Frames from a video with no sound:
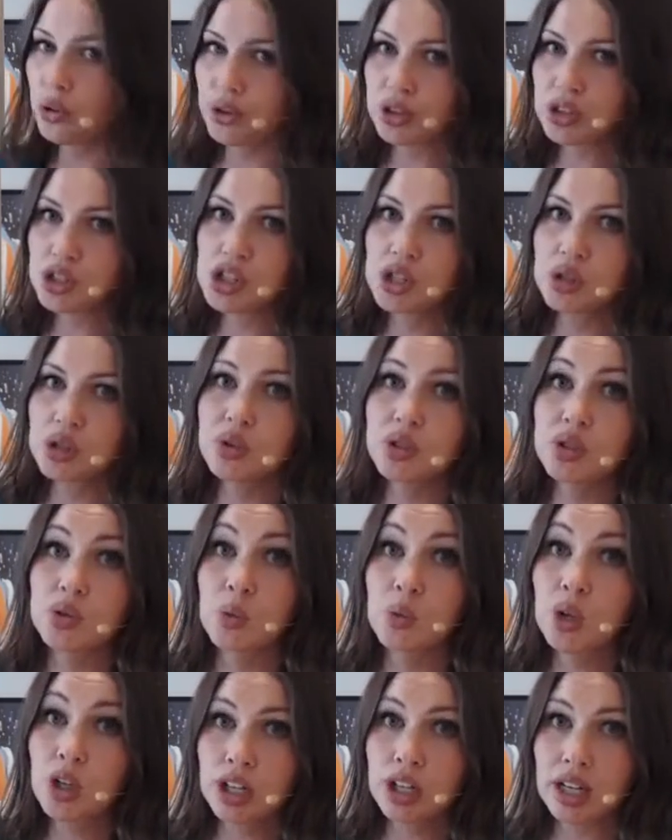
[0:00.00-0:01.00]
that she was
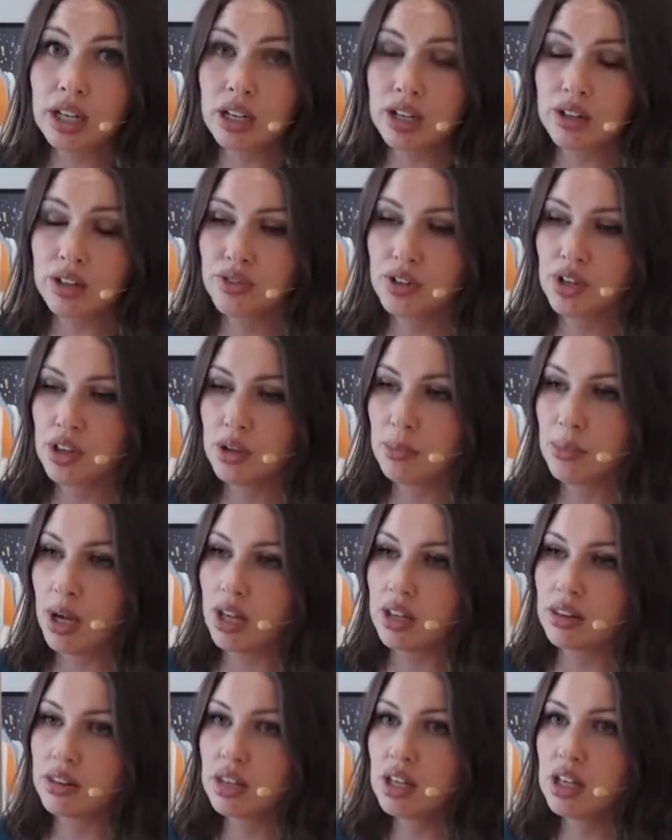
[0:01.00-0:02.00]
working on for the
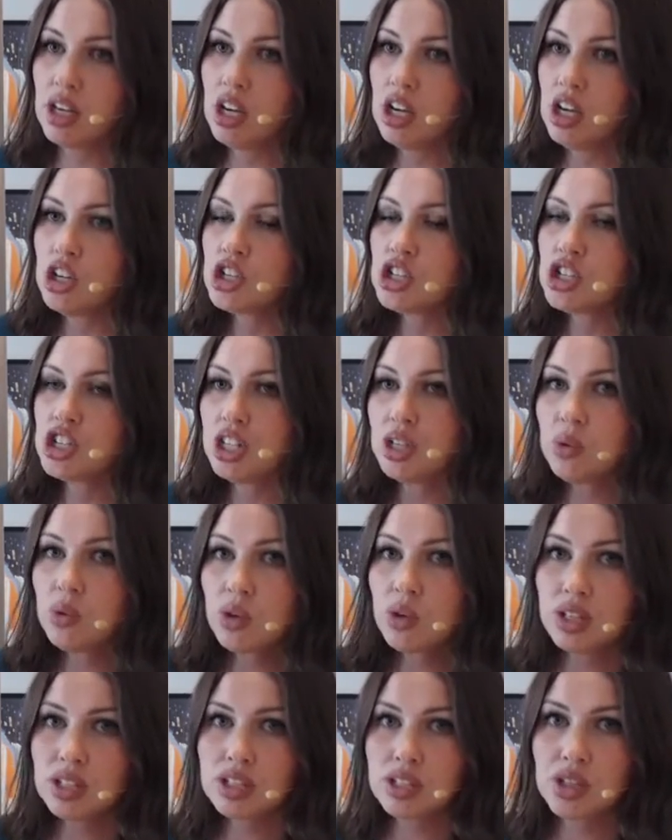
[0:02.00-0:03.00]
month. She
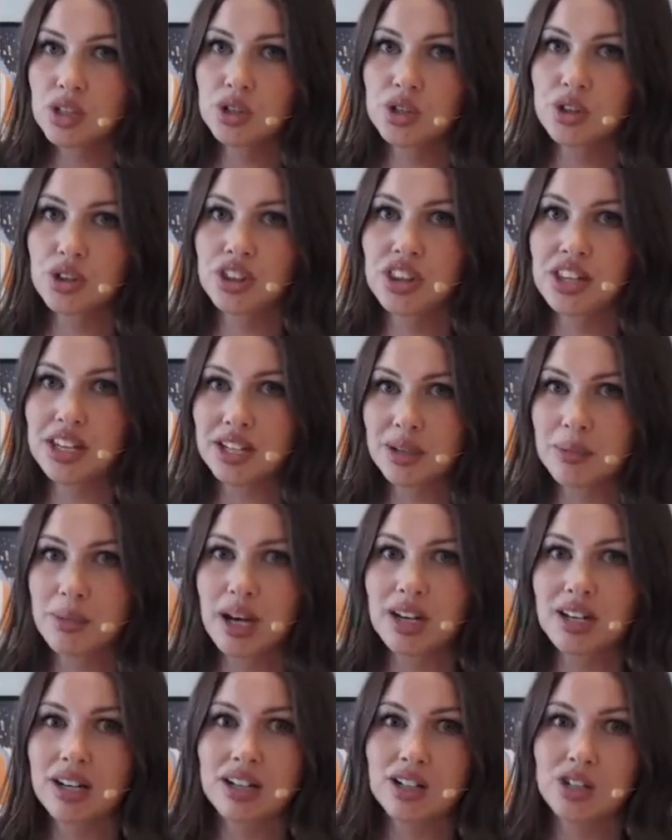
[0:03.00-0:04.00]
wanted to think
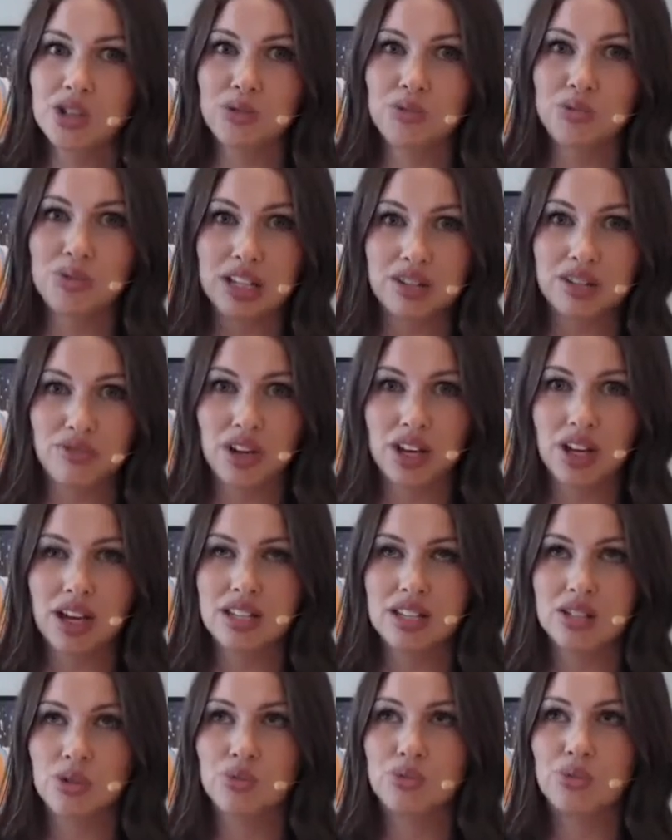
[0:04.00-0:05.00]
about it as
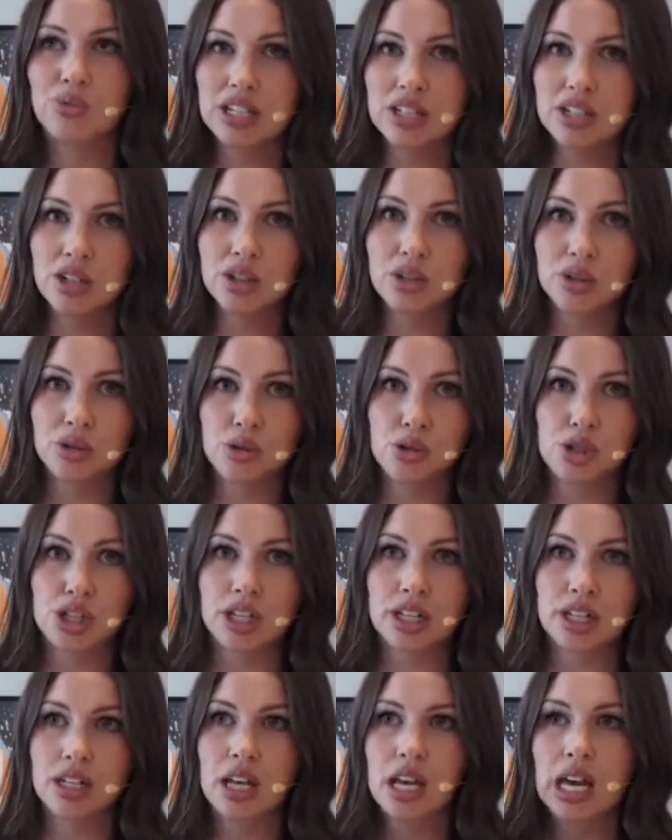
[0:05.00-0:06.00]
a
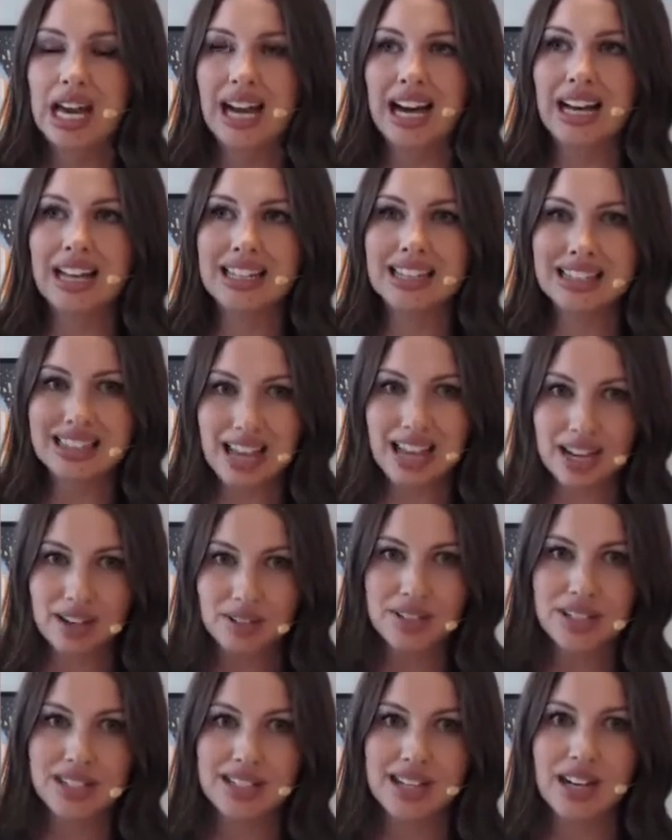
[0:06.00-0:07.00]
resolution, a
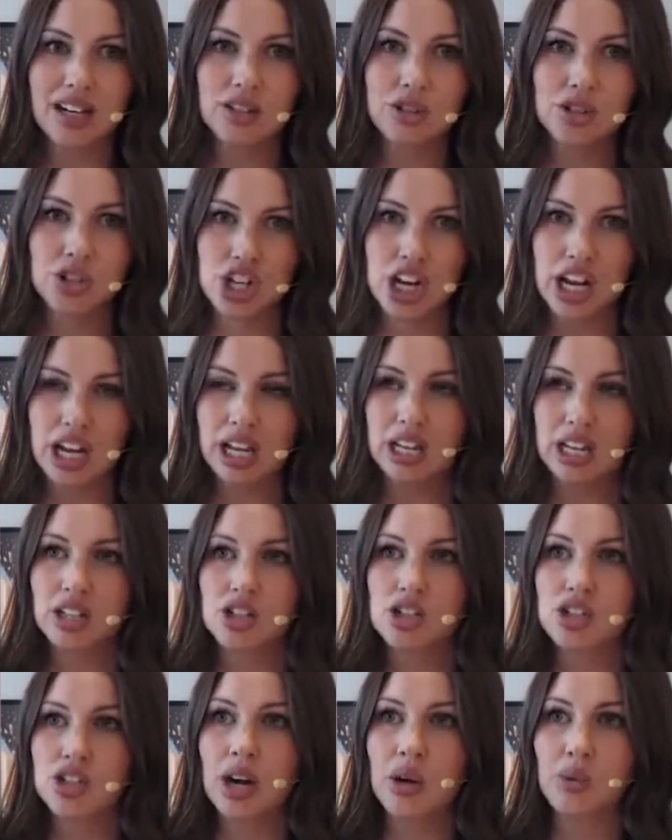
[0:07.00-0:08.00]
lifestyle
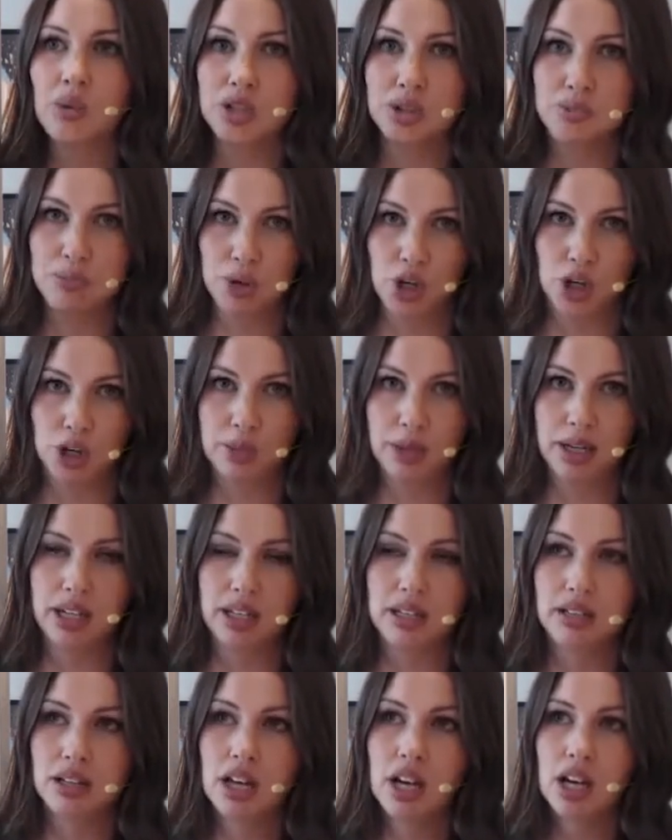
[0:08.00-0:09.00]
change that was
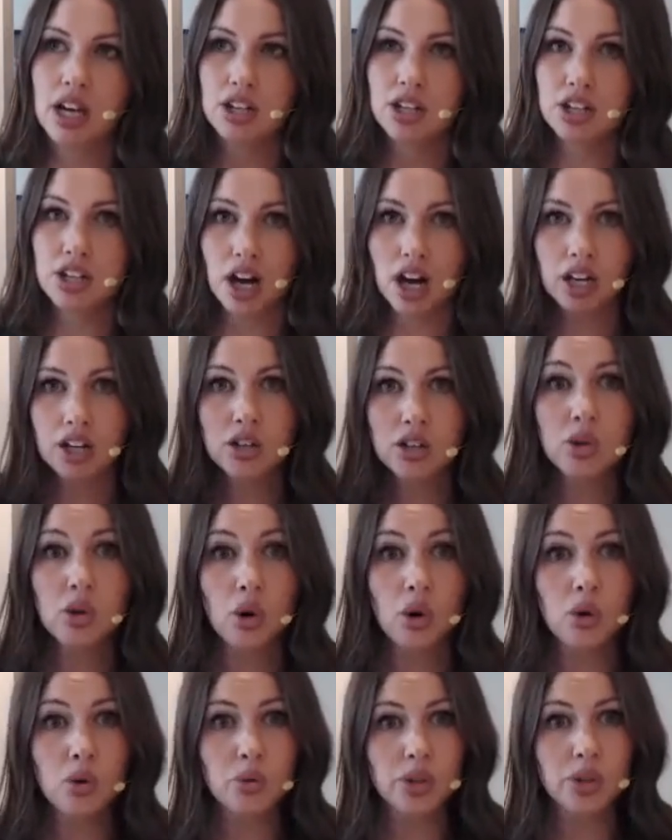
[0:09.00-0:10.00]
permanent, not a
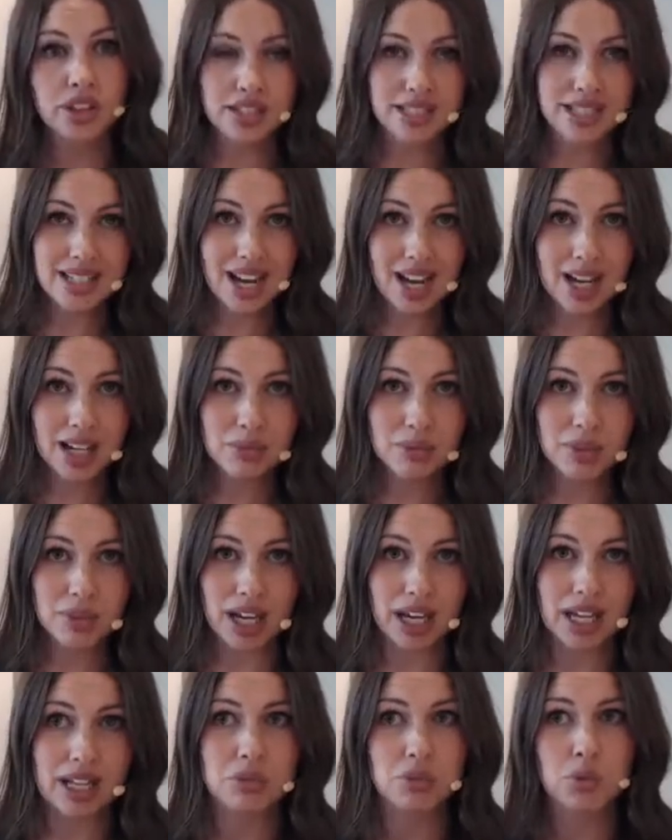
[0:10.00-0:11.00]
goal with a
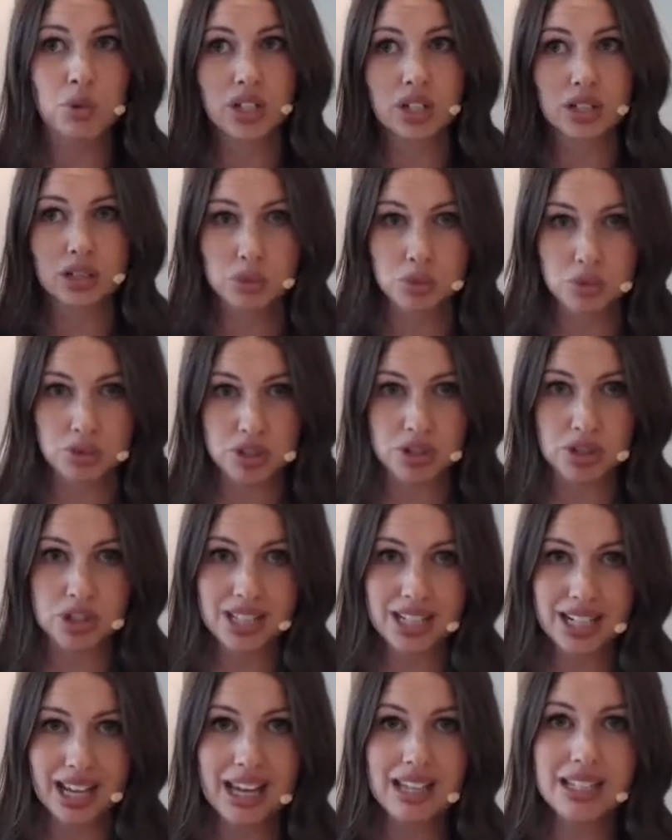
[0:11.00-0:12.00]
timeline where there's
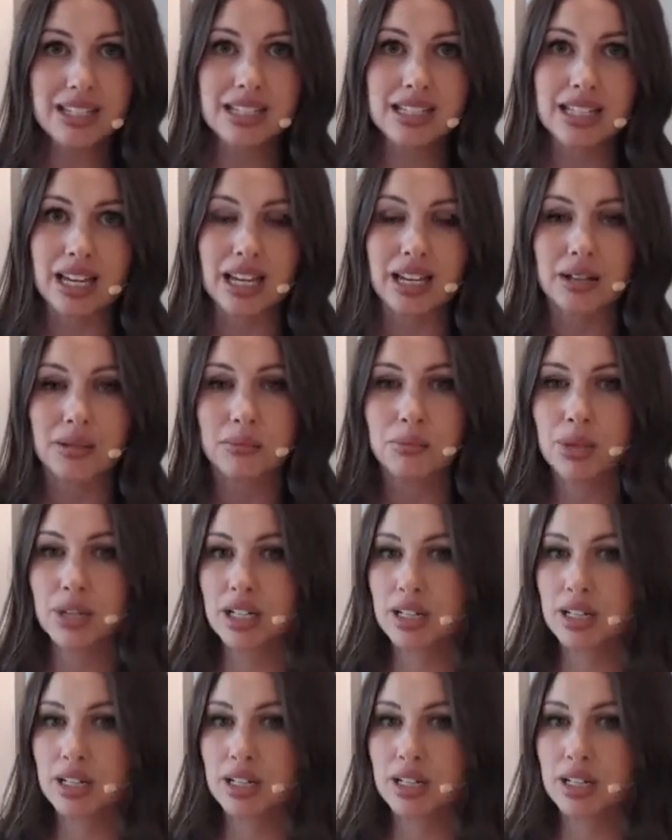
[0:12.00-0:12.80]
an end date, but